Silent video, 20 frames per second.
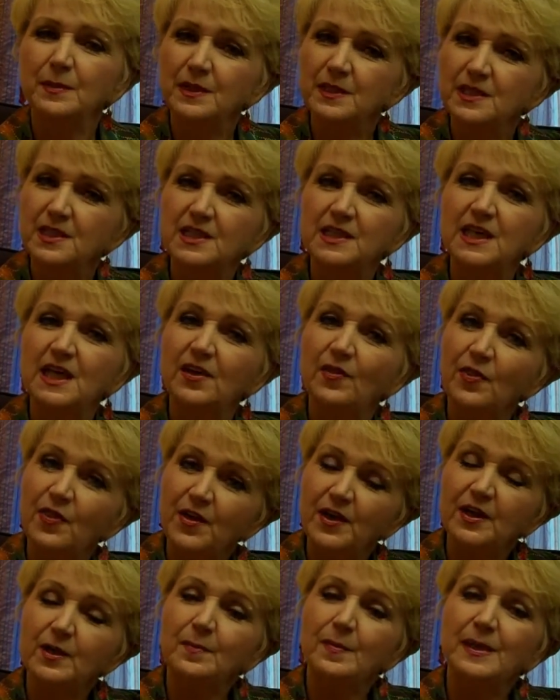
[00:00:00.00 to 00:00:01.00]
but instead
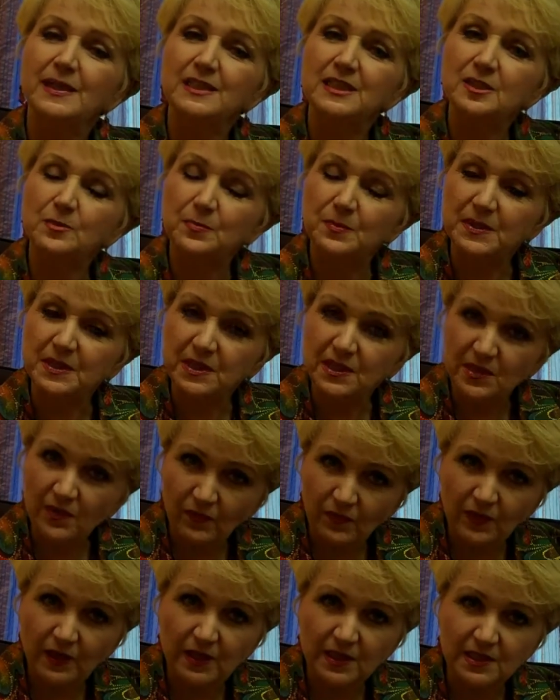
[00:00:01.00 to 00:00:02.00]
think about
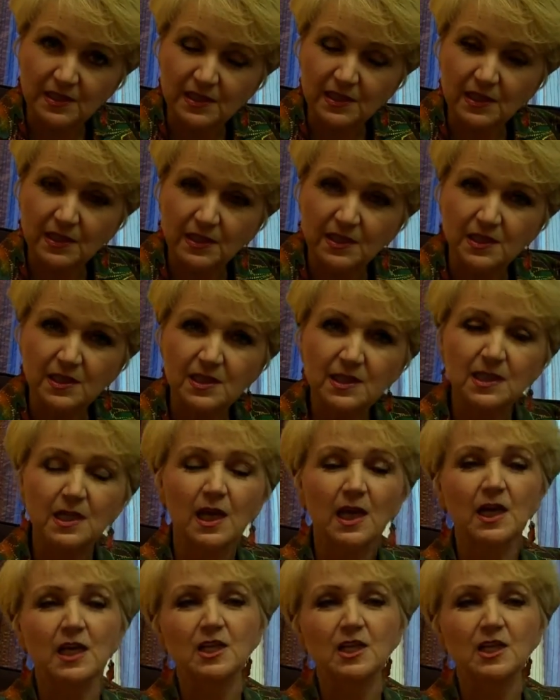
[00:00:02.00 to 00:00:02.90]
specific incidents,